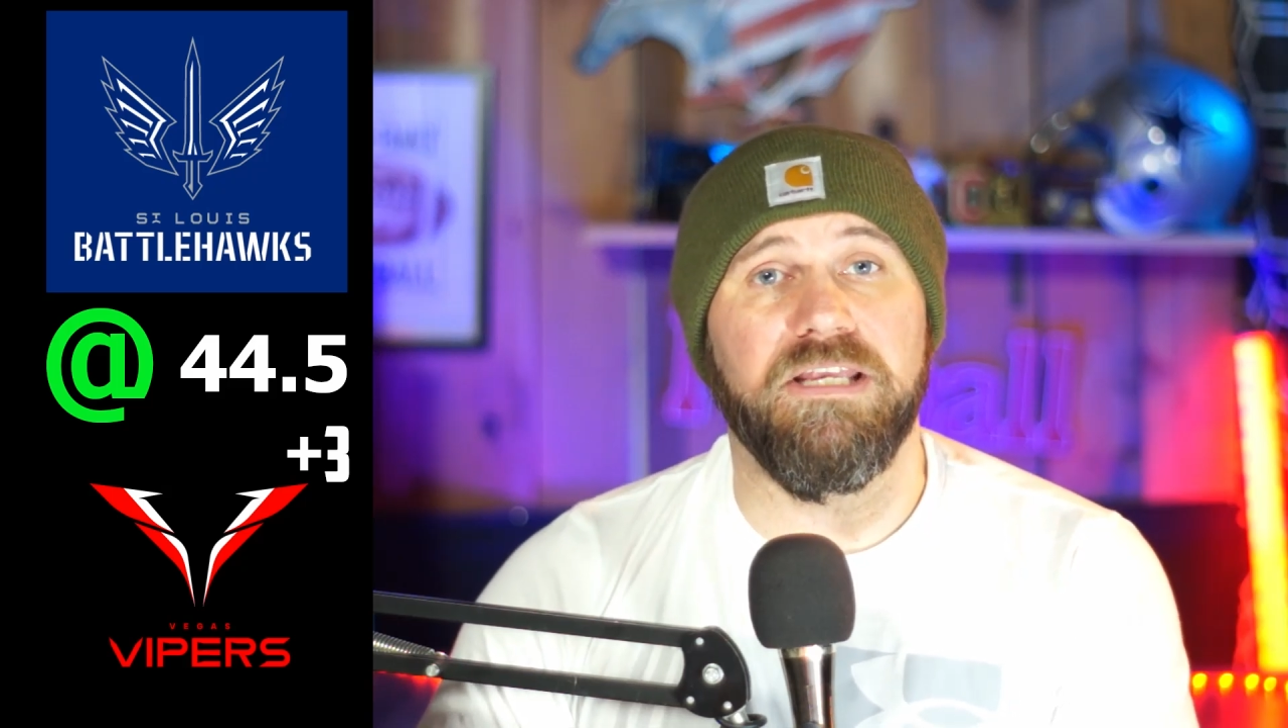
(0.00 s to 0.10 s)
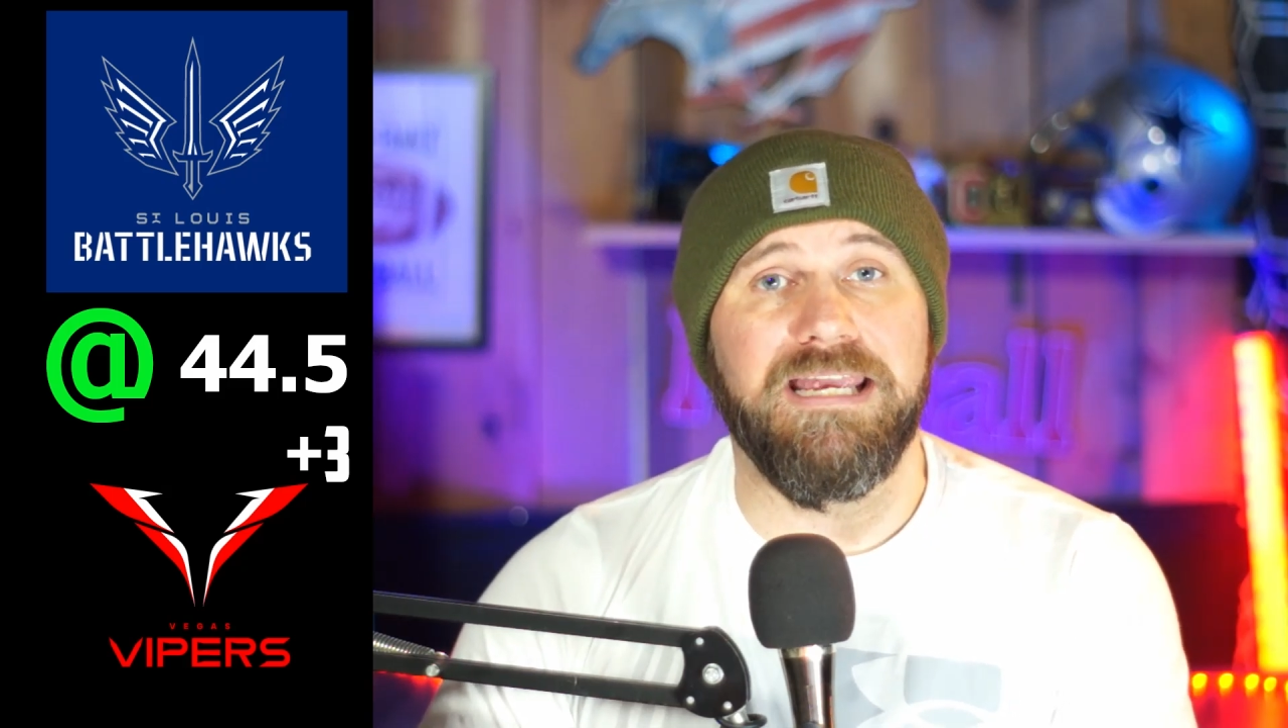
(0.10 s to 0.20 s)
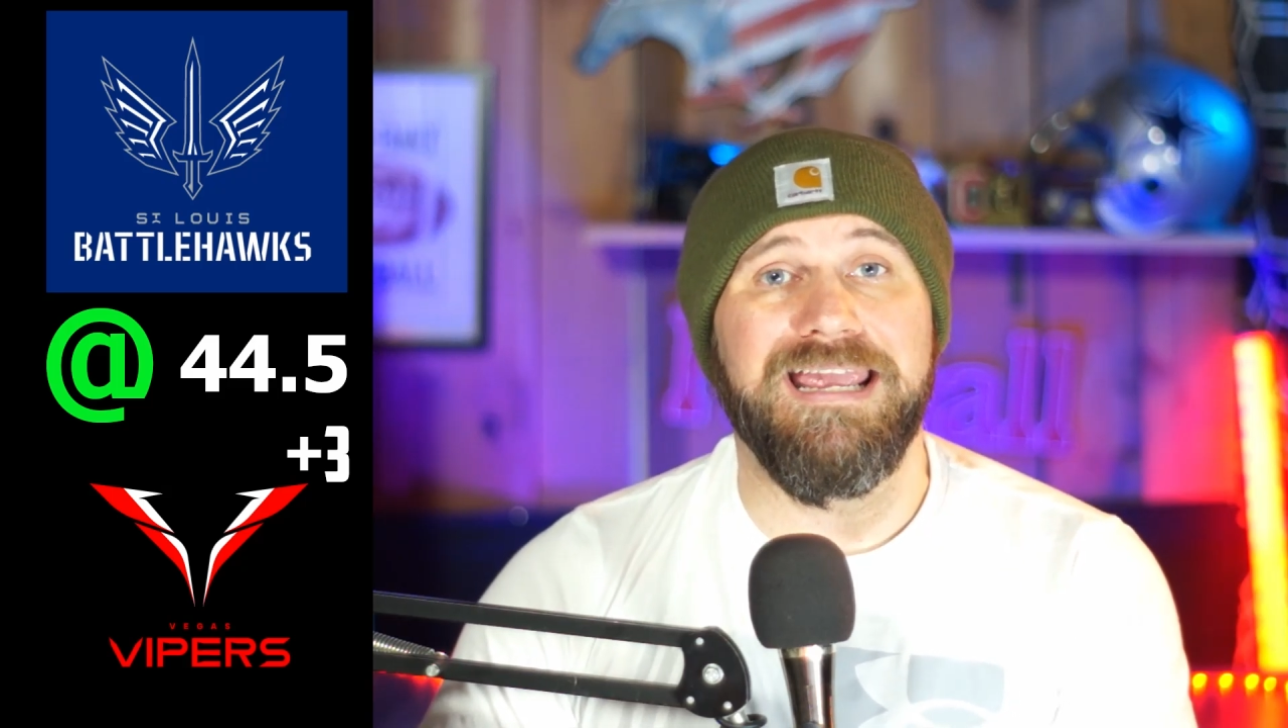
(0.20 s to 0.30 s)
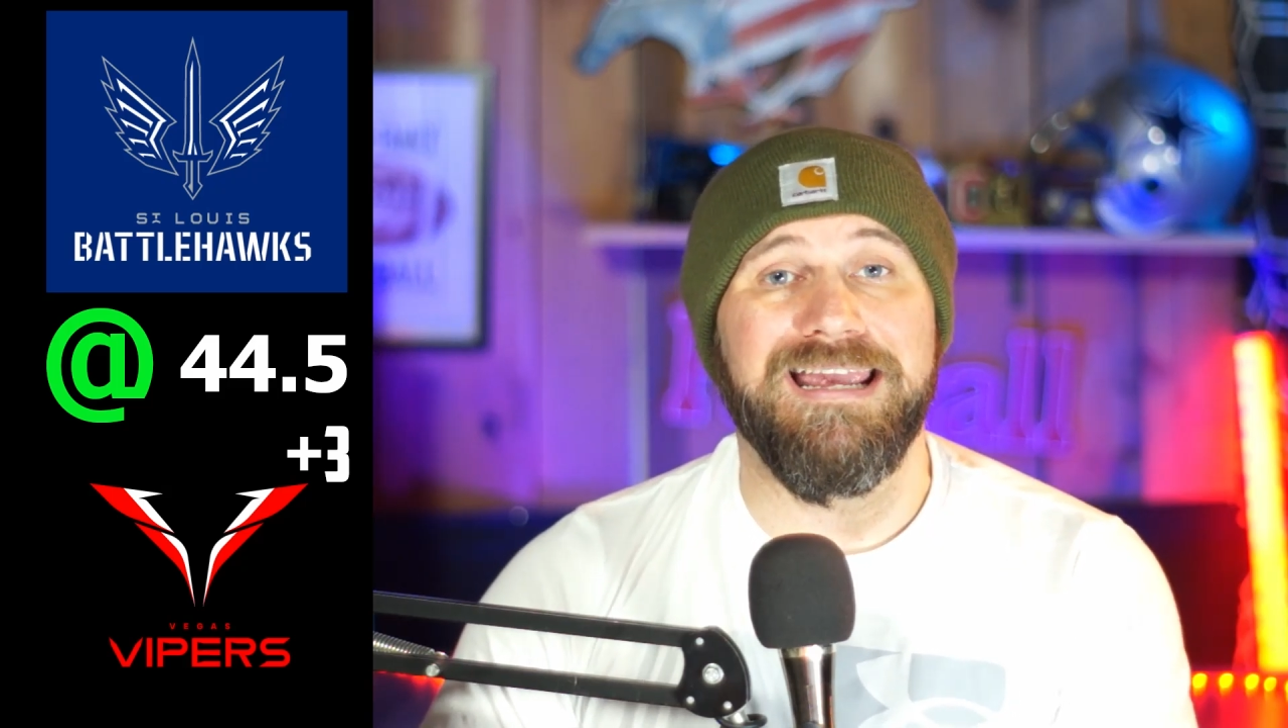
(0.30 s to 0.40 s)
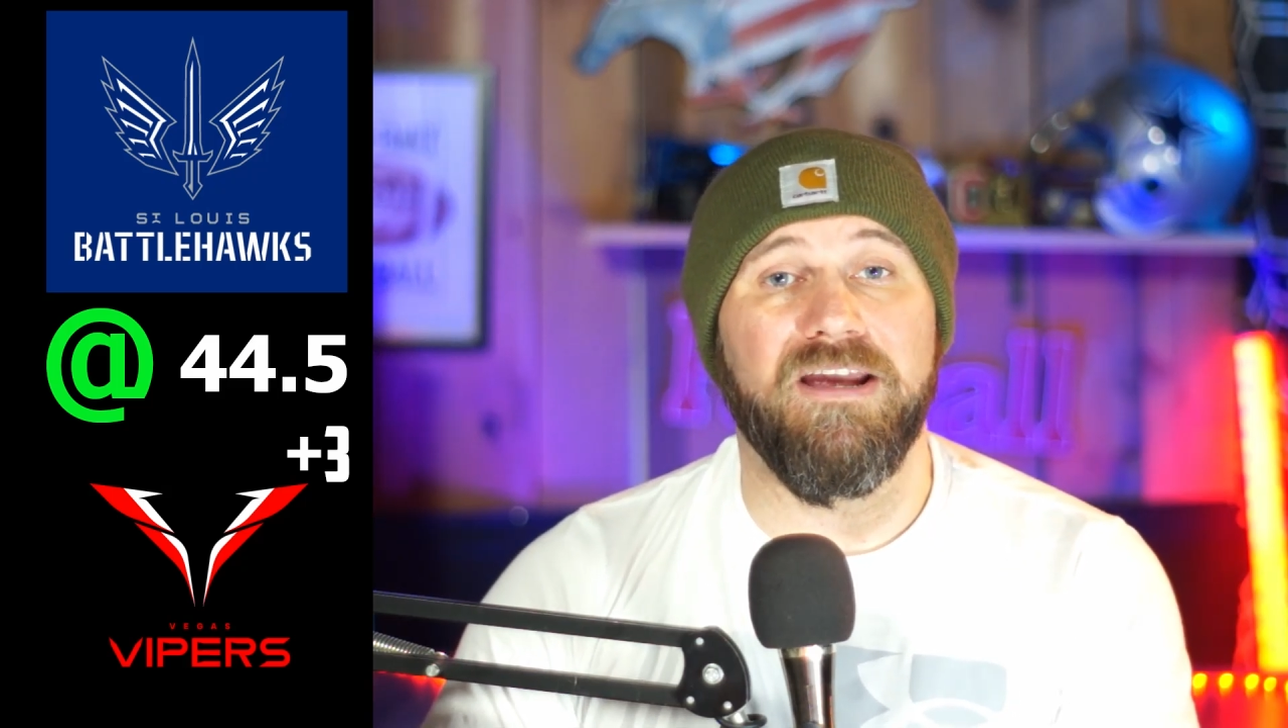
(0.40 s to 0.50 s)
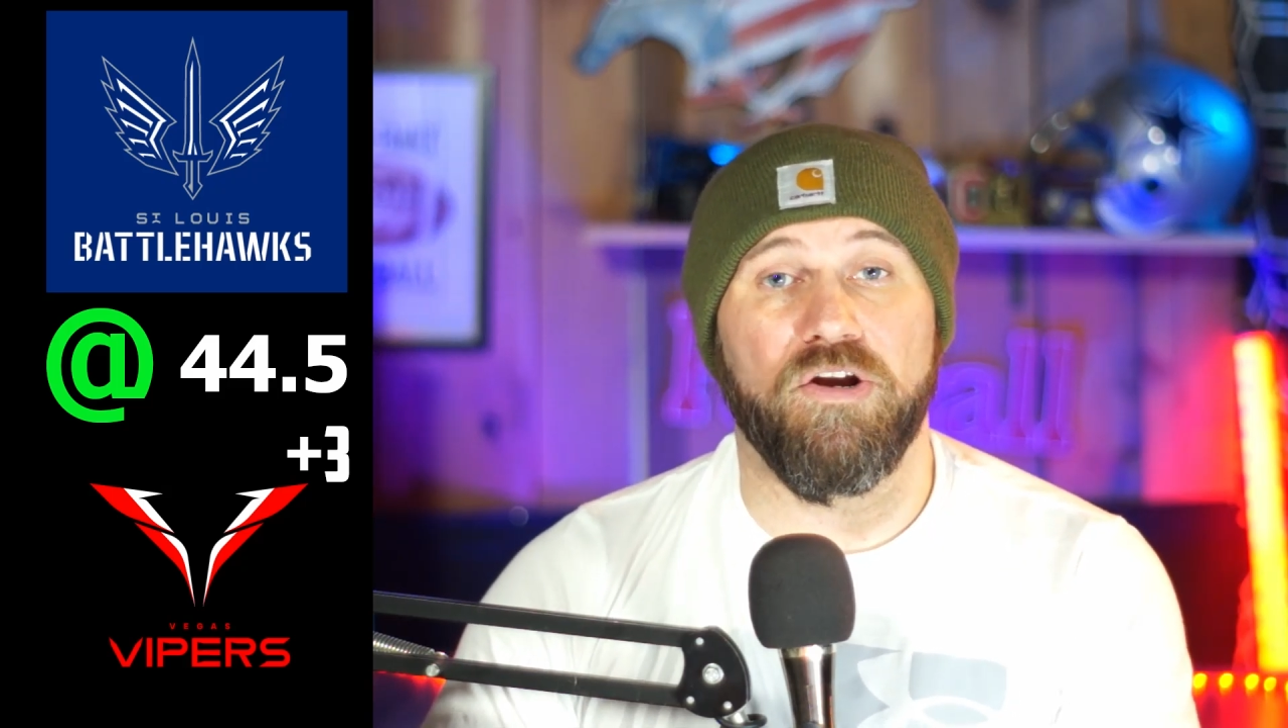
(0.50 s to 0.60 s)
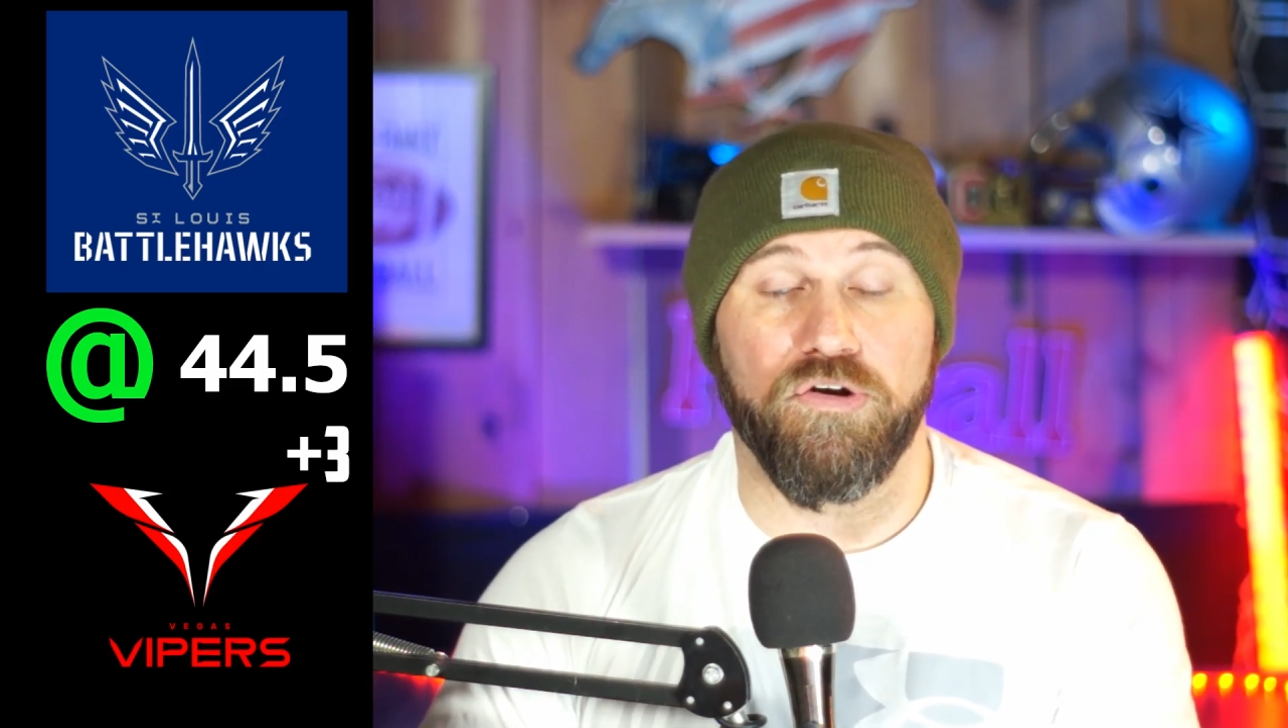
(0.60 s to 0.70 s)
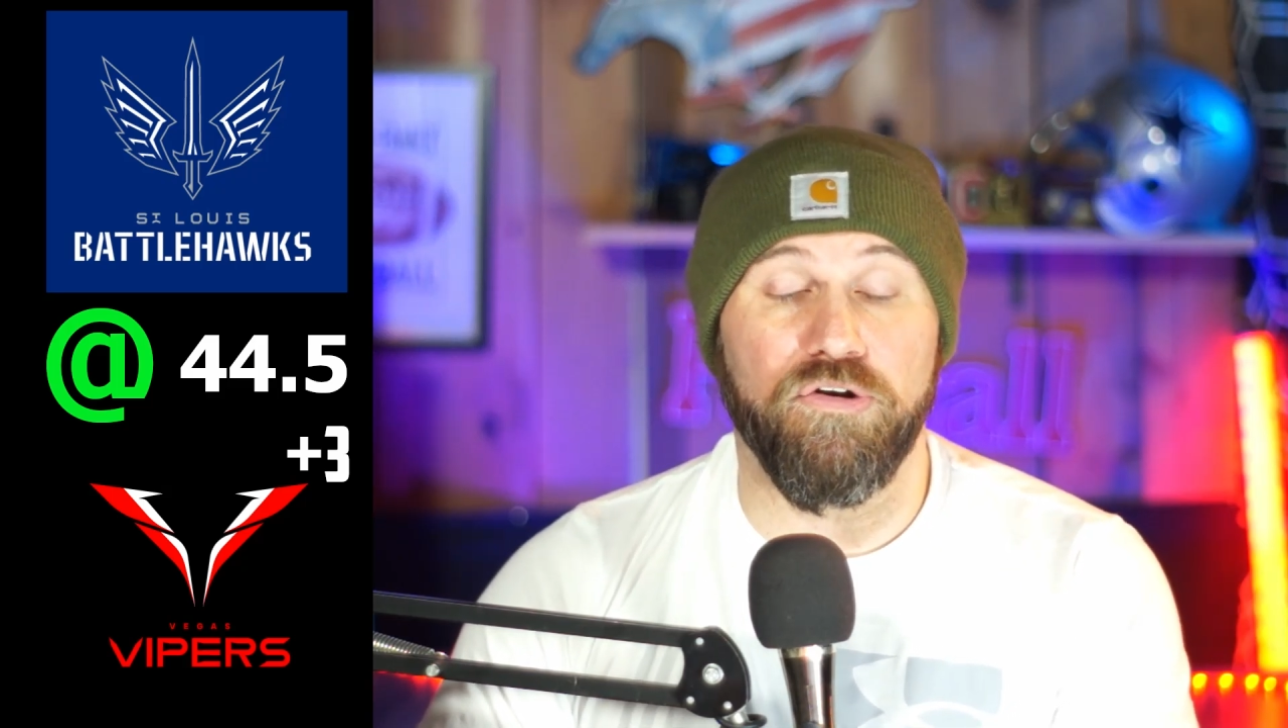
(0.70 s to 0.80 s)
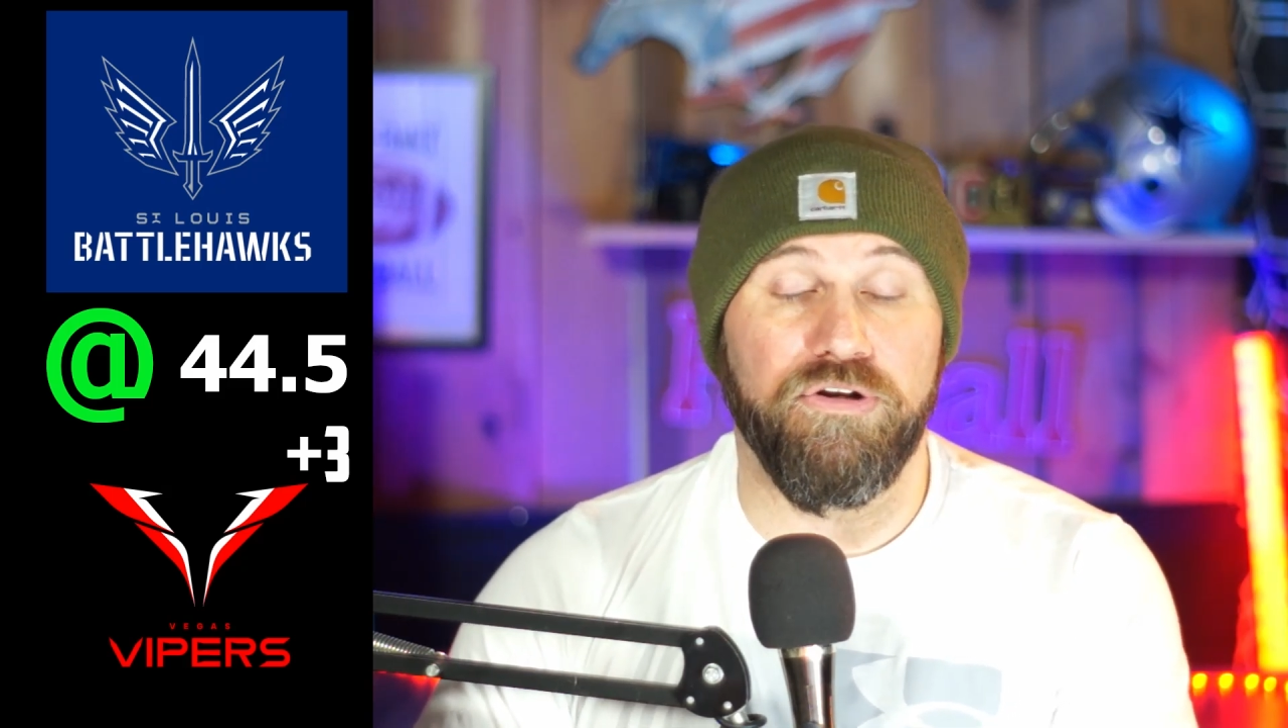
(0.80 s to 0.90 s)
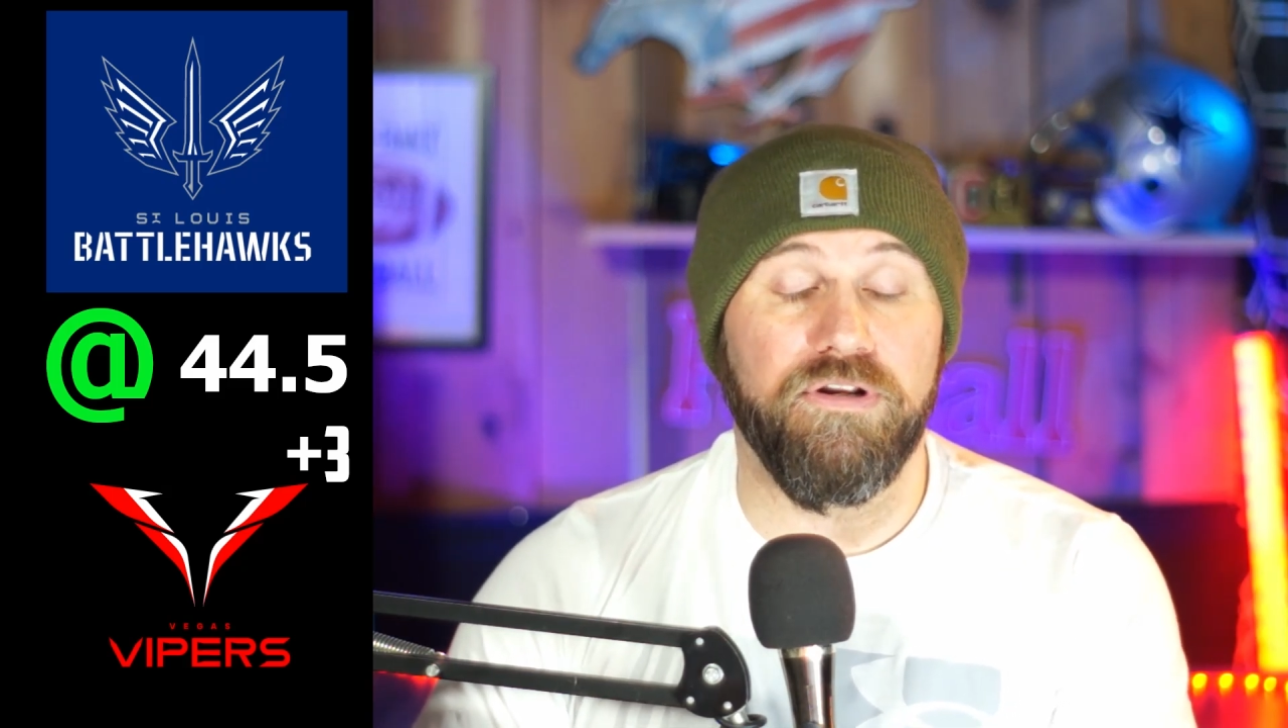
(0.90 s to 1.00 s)

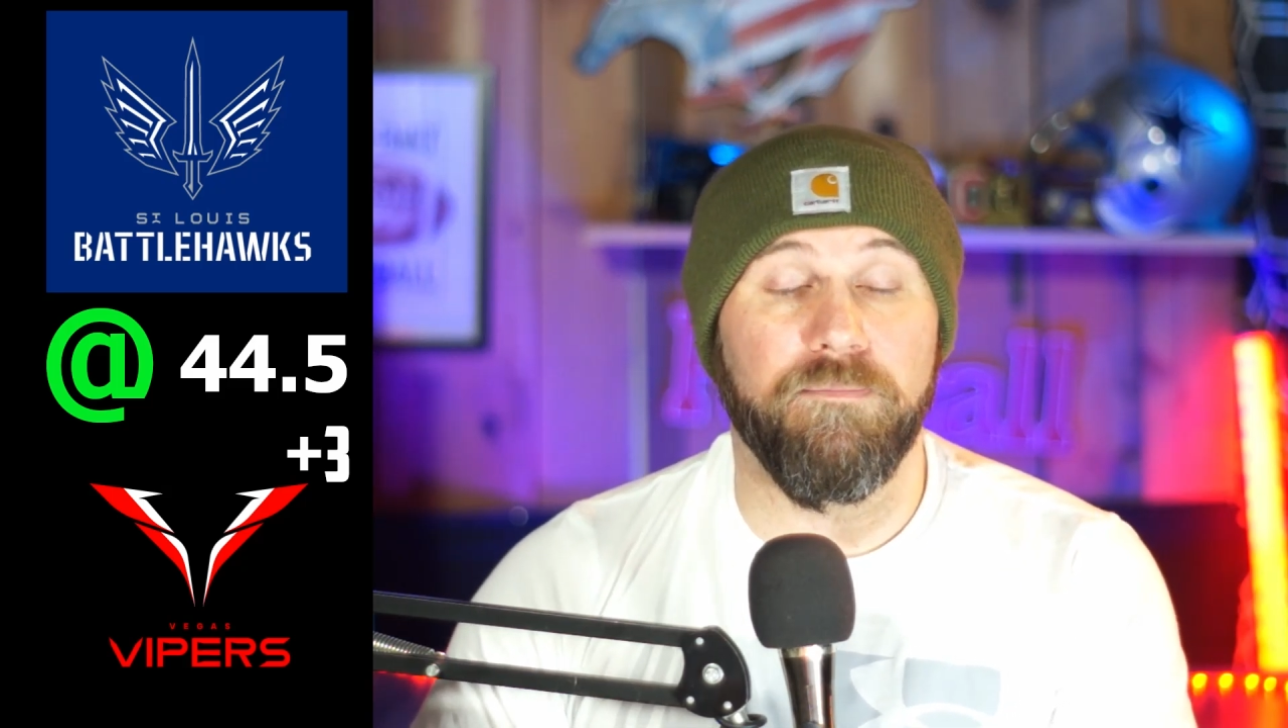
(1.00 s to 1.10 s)
could